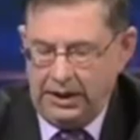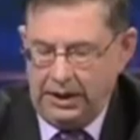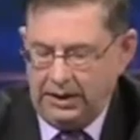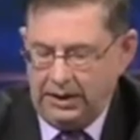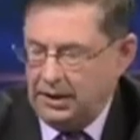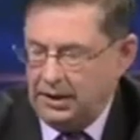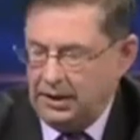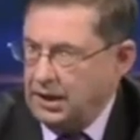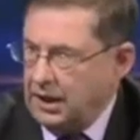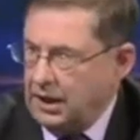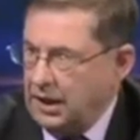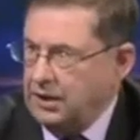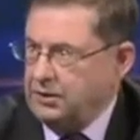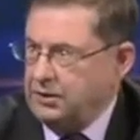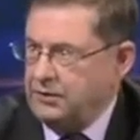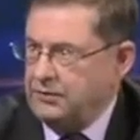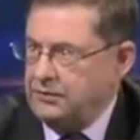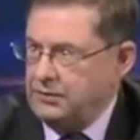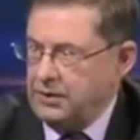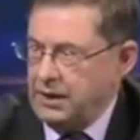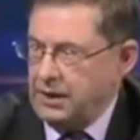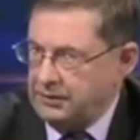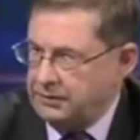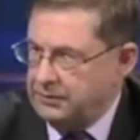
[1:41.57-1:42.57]
And
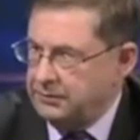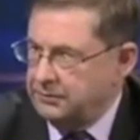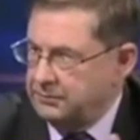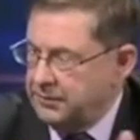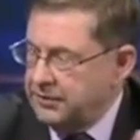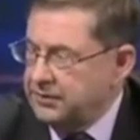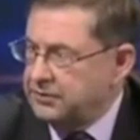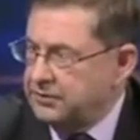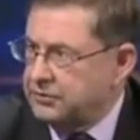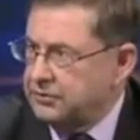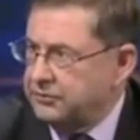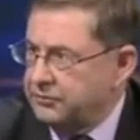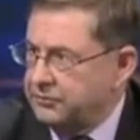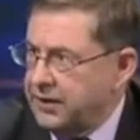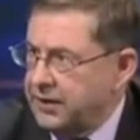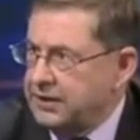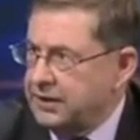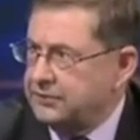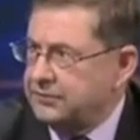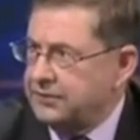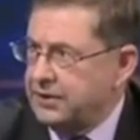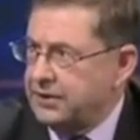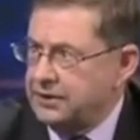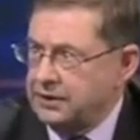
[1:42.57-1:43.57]
as the Minister of
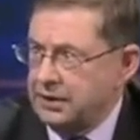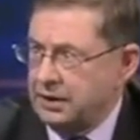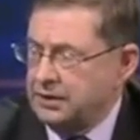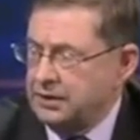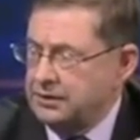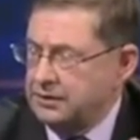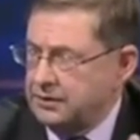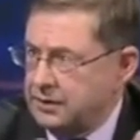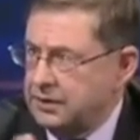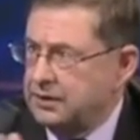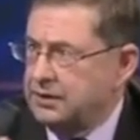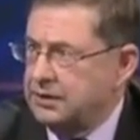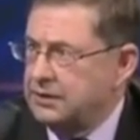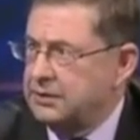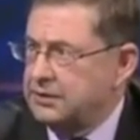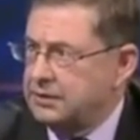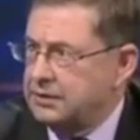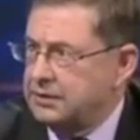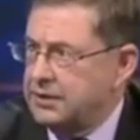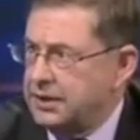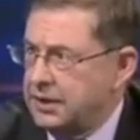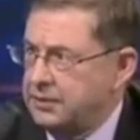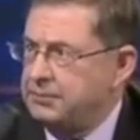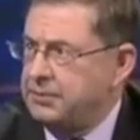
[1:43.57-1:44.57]
Finance said on the
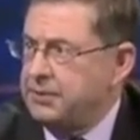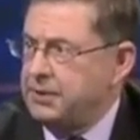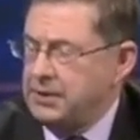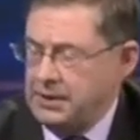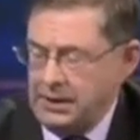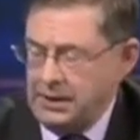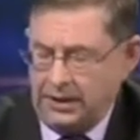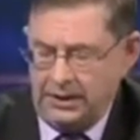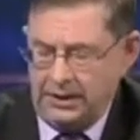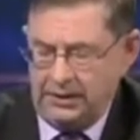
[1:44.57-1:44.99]
clip,